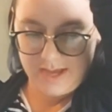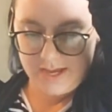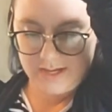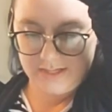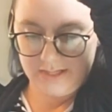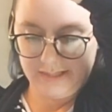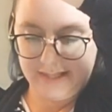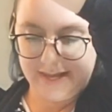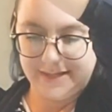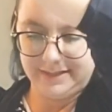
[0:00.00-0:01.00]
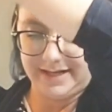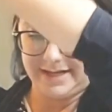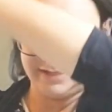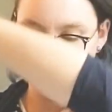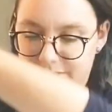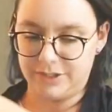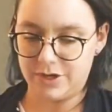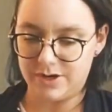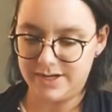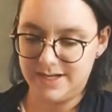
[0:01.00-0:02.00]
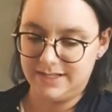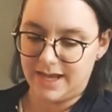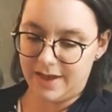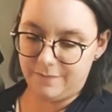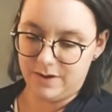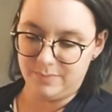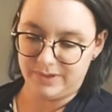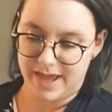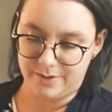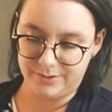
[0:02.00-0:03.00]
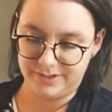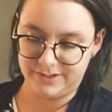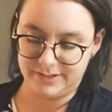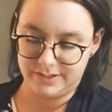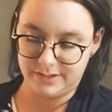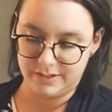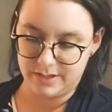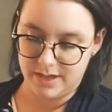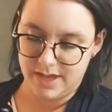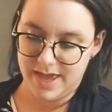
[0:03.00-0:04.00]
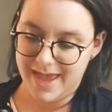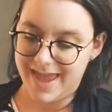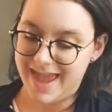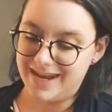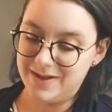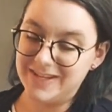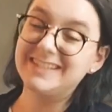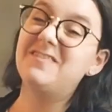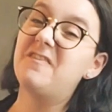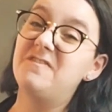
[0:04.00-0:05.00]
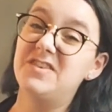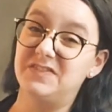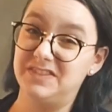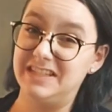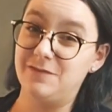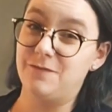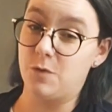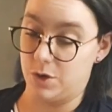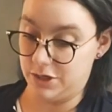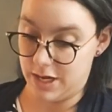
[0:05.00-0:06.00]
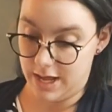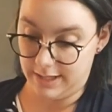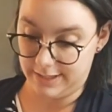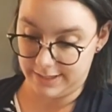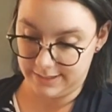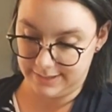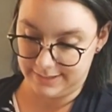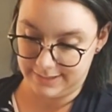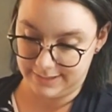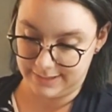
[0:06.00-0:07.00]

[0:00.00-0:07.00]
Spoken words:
And the Les Liz maternity tie front blouse. And it was $54.